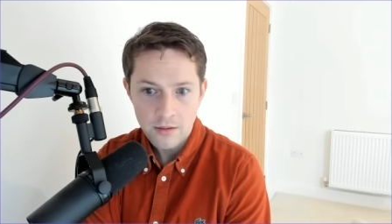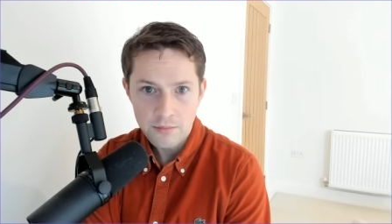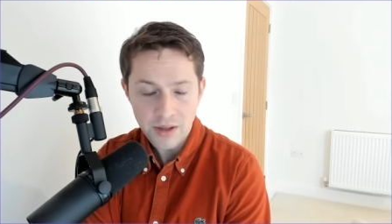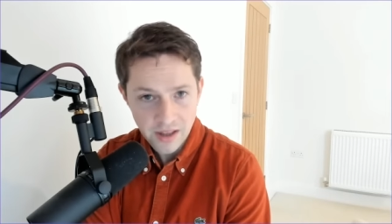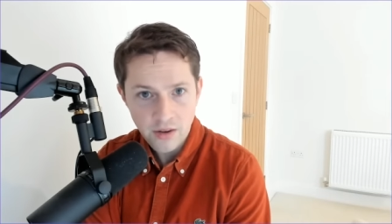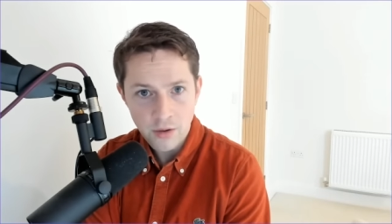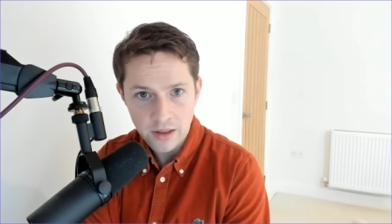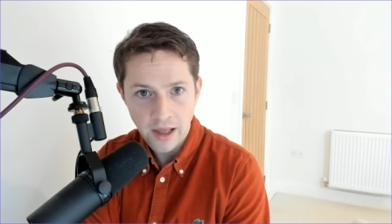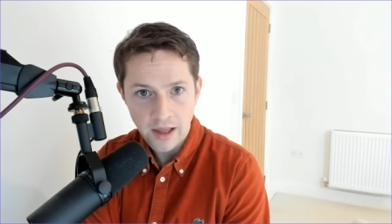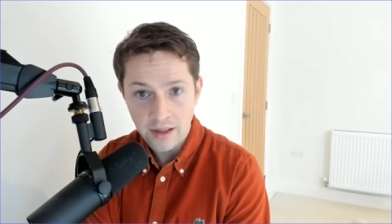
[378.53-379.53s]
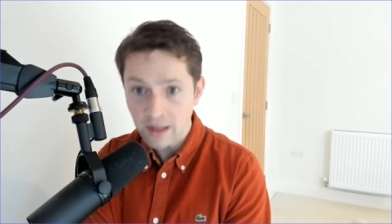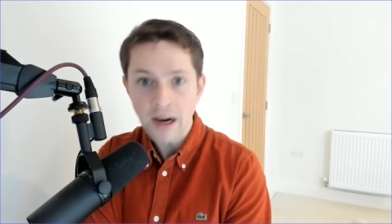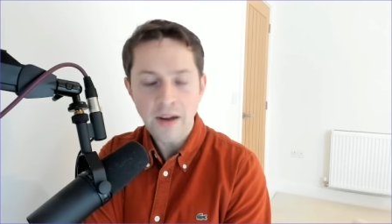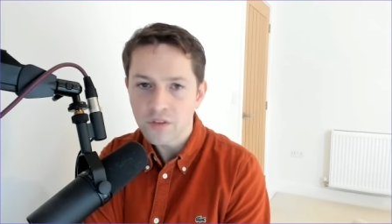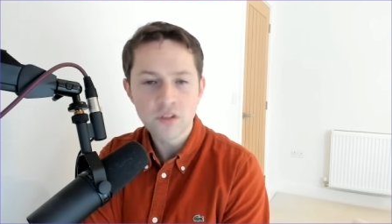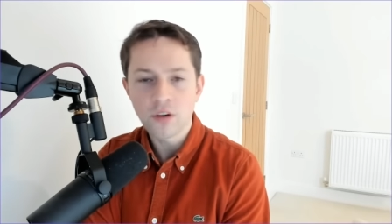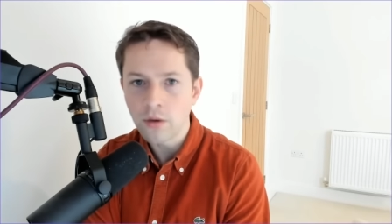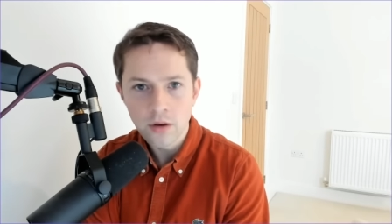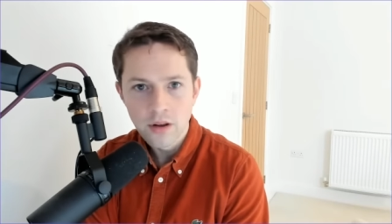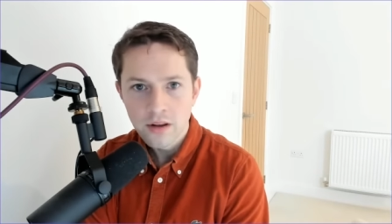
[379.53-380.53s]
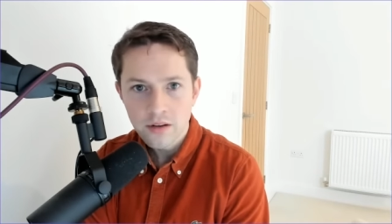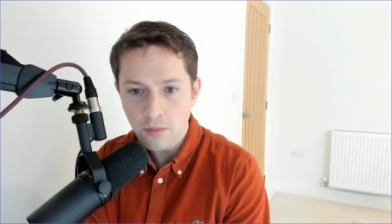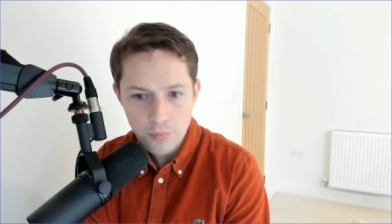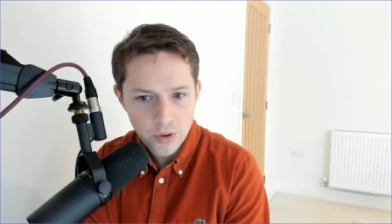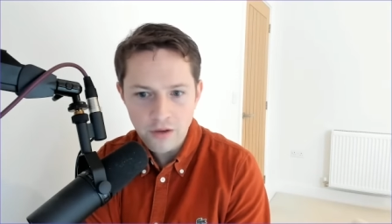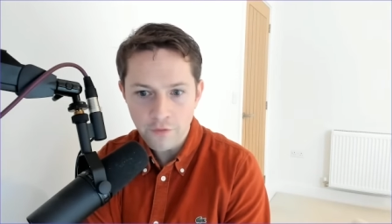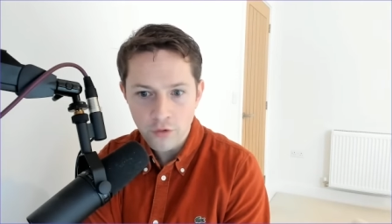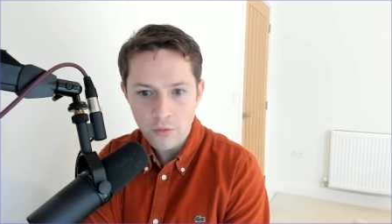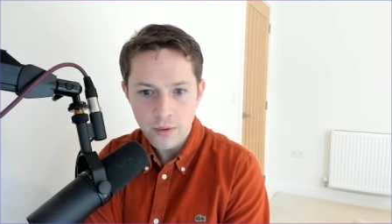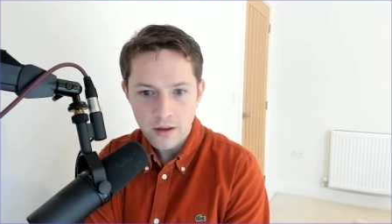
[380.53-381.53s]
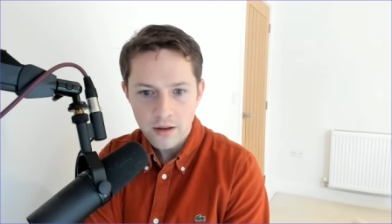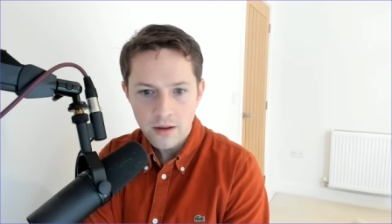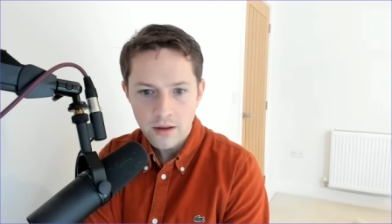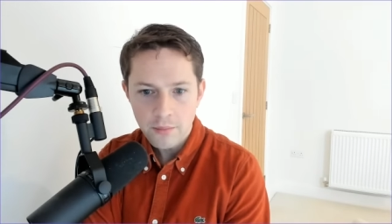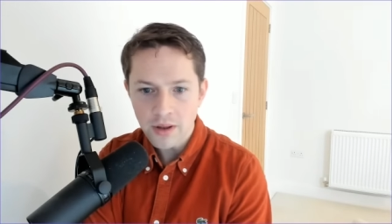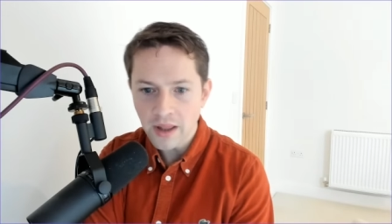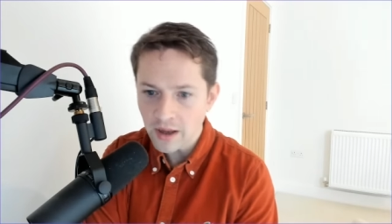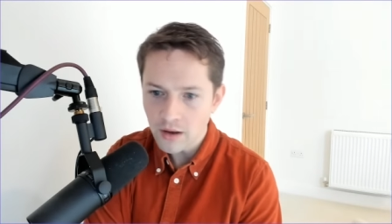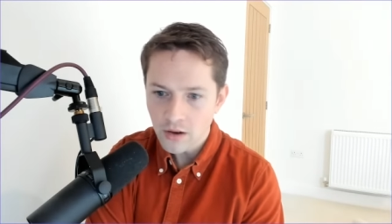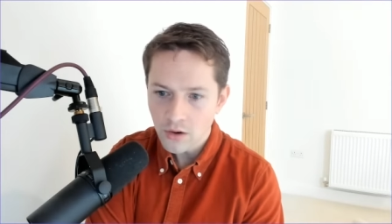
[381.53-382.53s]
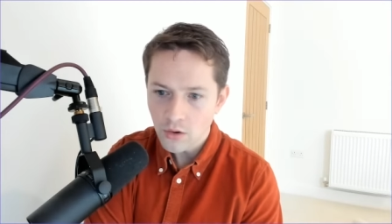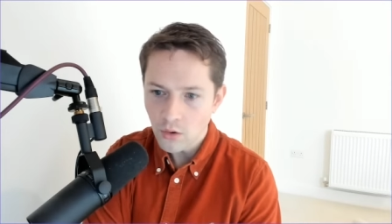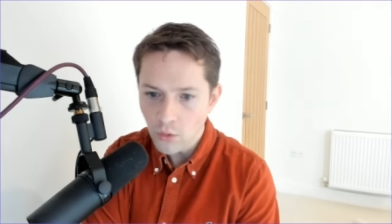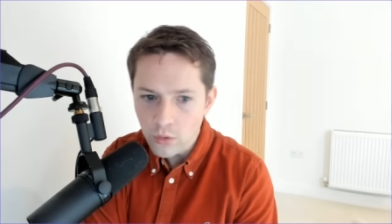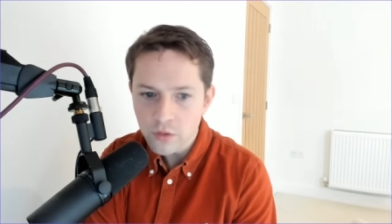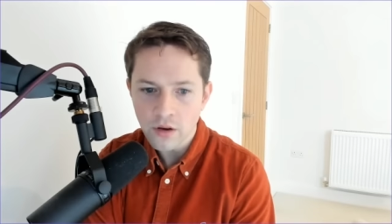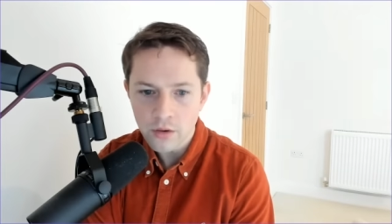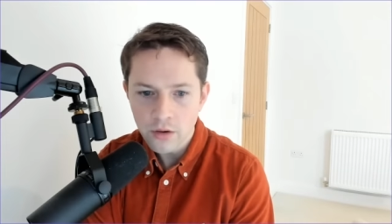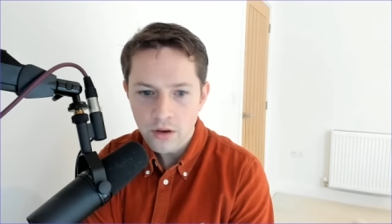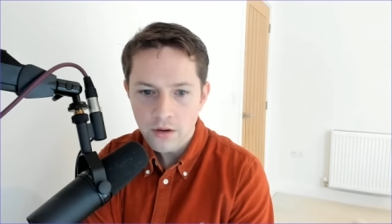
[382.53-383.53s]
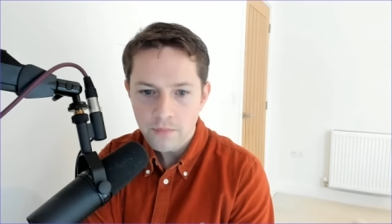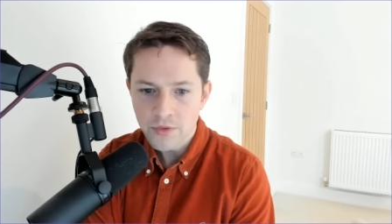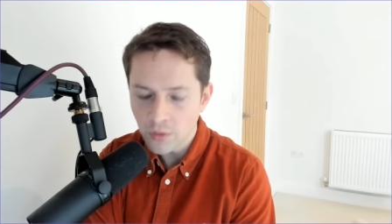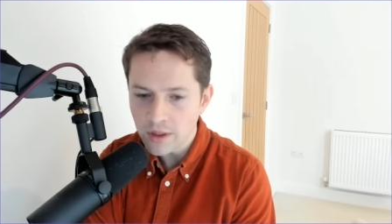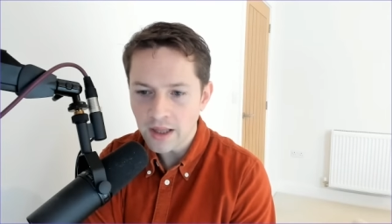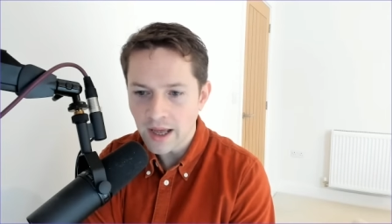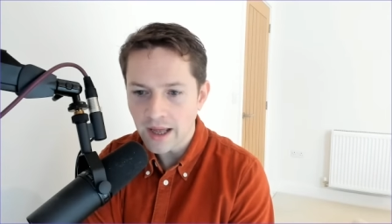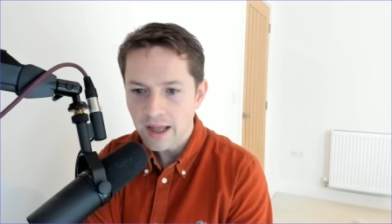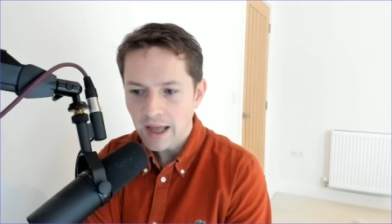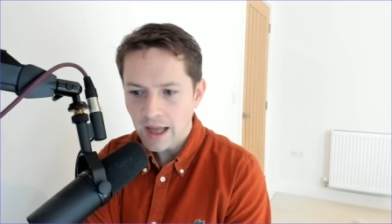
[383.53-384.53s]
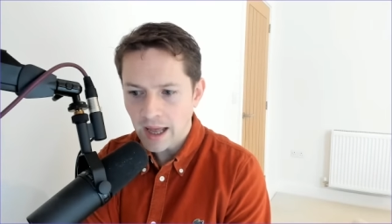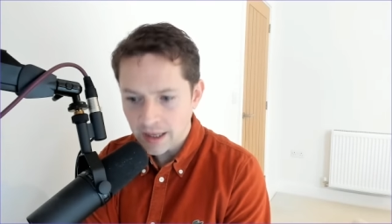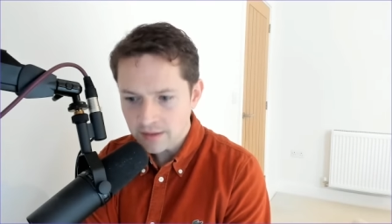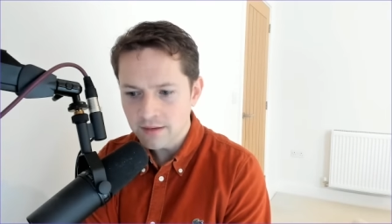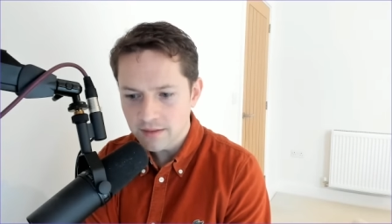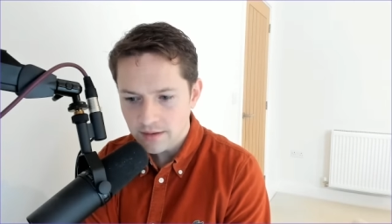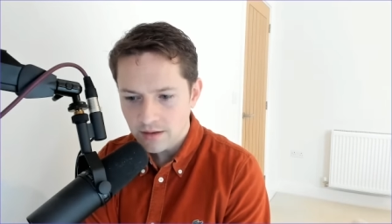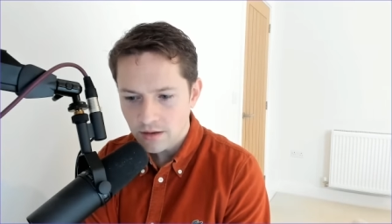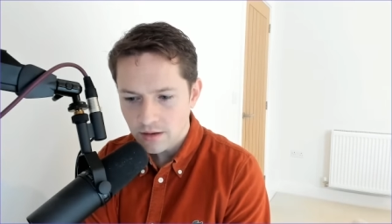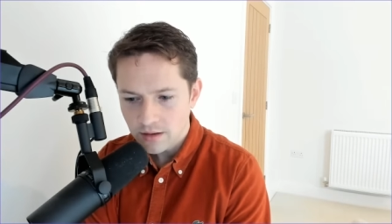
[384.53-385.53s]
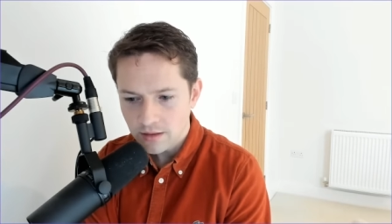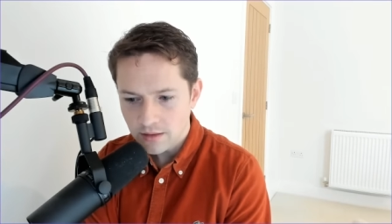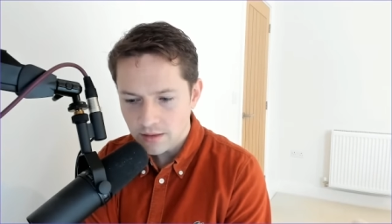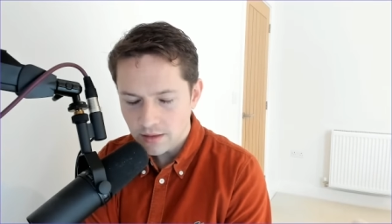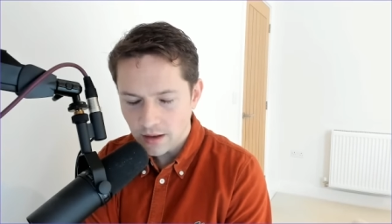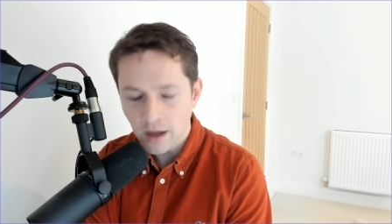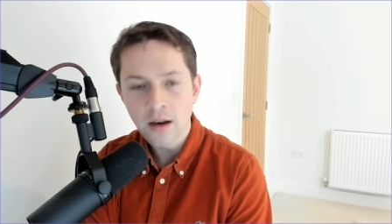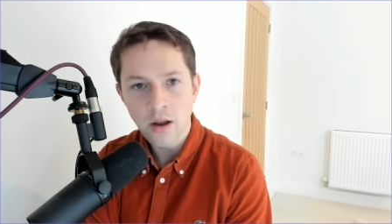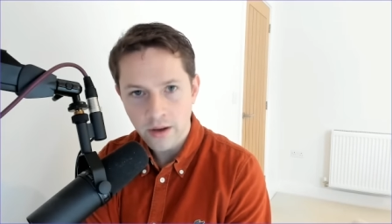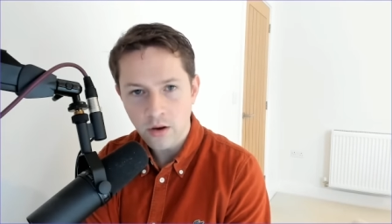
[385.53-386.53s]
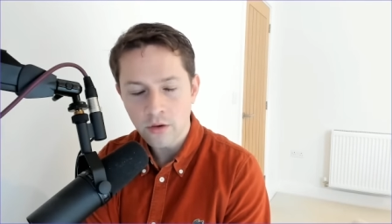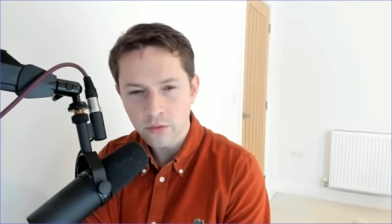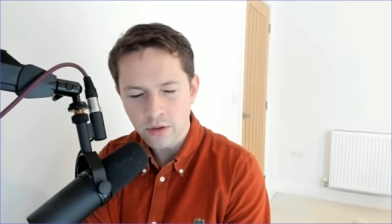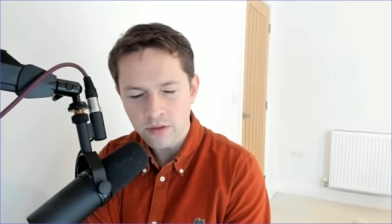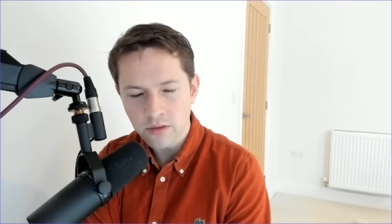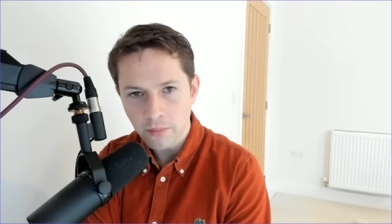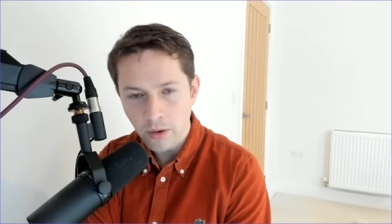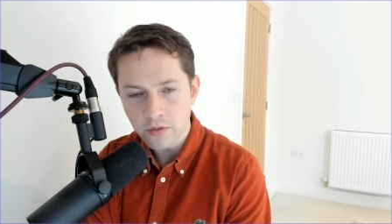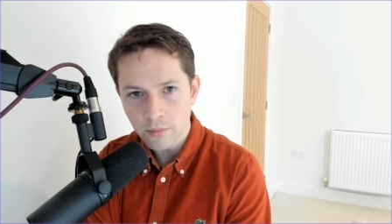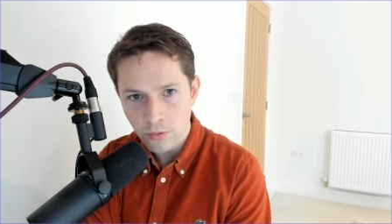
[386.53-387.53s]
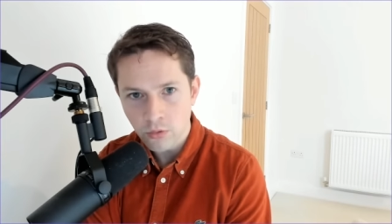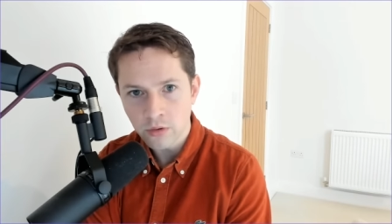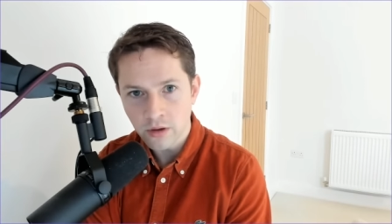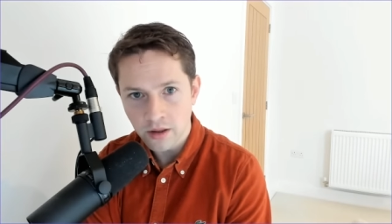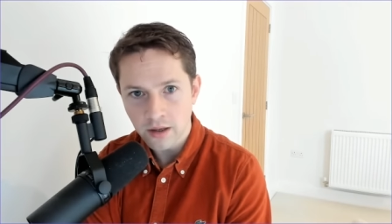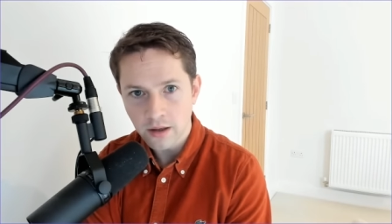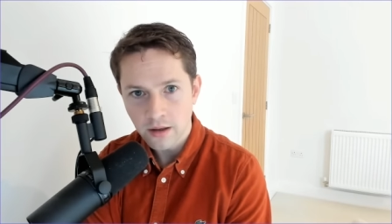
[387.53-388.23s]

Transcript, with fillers: But they're doing that. They're going to have to show some brilliant form. But they are also doing that. And unlike Arsenal, this is the most important thing.